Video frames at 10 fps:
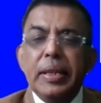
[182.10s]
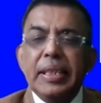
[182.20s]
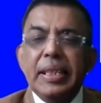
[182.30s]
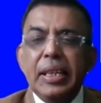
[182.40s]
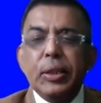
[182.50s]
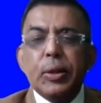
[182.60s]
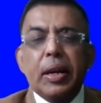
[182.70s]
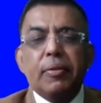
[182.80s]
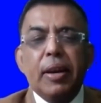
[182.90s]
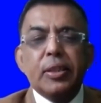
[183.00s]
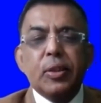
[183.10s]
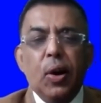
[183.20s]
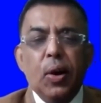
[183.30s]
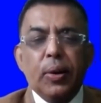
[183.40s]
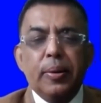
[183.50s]
we need your
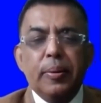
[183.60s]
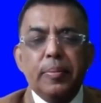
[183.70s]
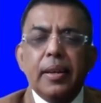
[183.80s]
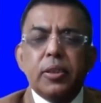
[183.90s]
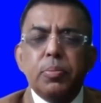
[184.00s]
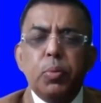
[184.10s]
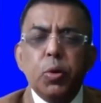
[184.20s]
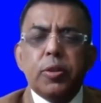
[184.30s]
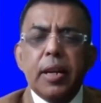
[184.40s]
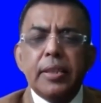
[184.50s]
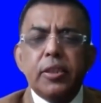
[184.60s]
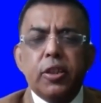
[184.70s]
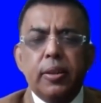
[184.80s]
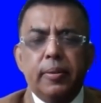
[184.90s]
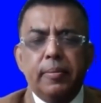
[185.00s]
advice on a smooth
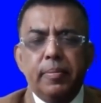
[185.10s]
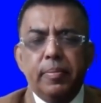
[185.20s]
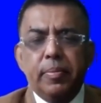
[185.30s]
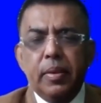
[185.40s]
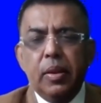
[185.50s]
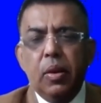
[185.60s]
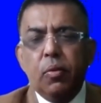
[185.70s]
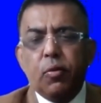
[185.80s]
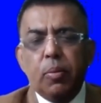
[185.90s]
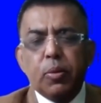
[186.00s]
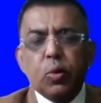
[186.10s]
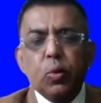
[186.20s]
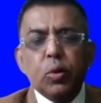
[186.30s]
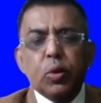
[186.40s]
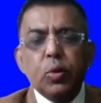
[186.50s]
transition from
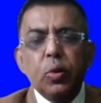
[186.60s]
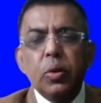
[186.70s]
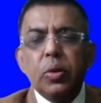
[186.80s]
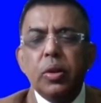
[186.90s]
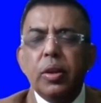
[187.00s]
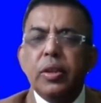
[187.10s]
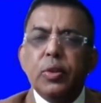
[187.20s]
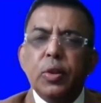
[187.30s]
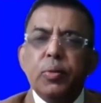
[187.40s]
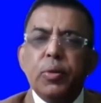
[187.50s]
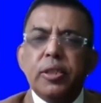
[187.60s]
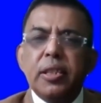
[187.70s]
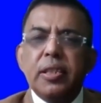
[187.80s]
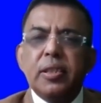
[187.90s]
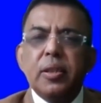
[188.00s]
schools to
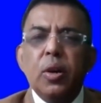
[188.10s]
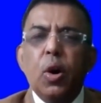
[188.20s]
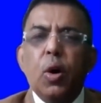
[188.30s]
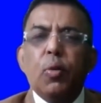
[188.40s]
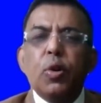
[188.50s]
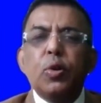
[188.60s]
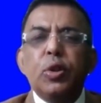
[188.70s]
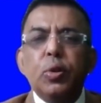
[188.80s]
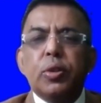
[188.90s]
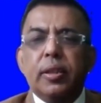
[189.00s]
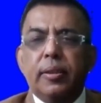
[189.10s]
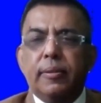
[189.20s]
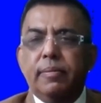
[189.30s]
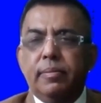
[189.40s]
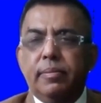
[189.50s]
universities. Over to you,
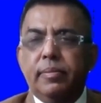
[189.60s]
sir.